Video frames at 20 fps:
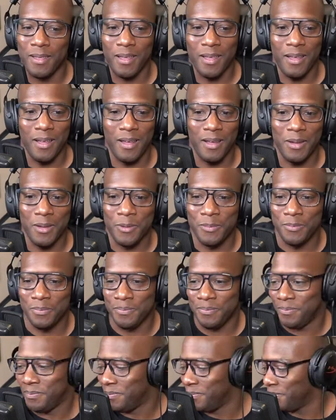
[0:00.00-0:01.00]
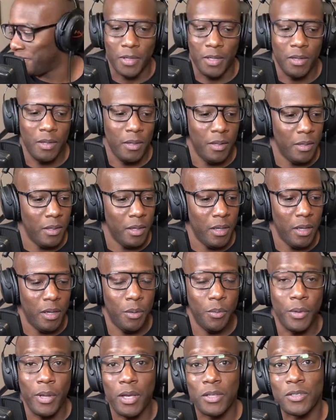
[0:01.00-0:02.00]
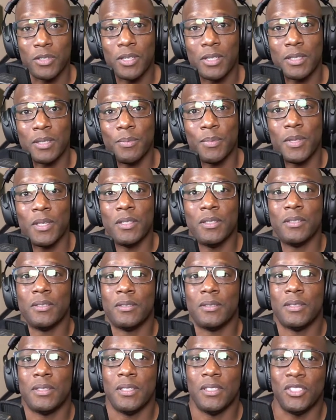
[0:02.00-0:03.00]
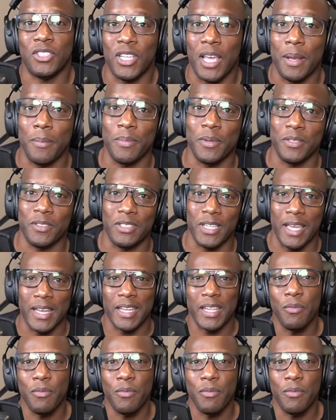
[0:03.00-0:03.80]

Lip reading: We also get to see Jet be Jet.